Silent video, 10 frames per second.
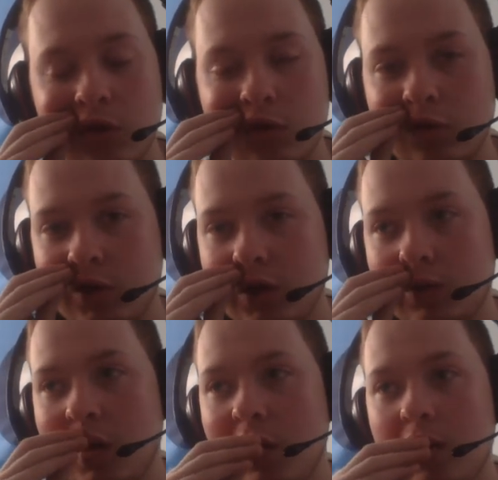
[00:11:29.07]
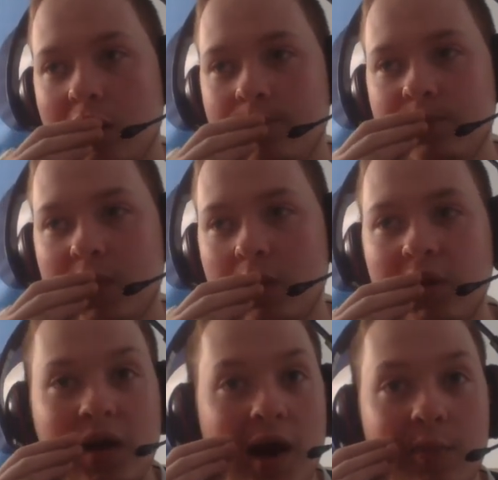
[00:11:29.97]
a good team.
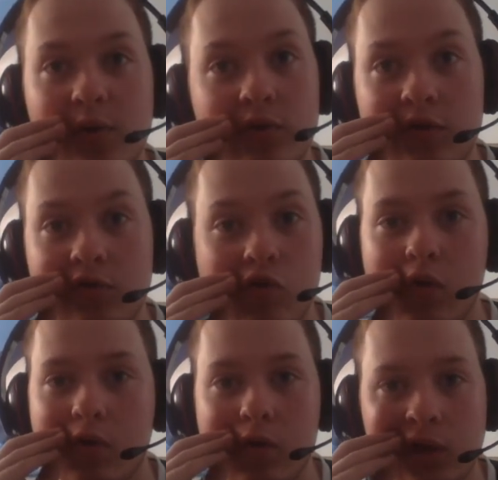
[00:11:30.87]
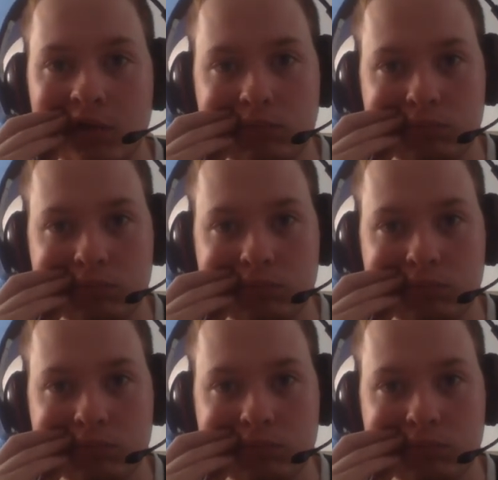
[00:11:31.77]
Been happy with the draw going in.